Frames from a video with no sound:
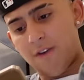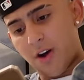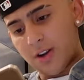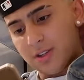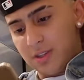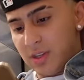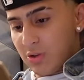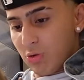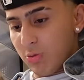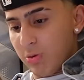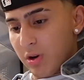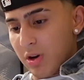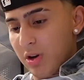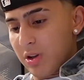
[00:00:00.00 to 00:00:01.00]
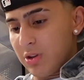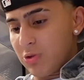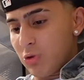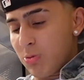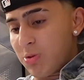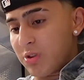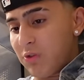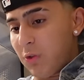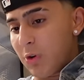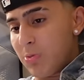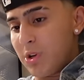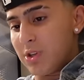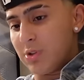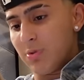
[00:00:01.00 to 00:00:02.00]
far is this Uber? This Uber's four minutes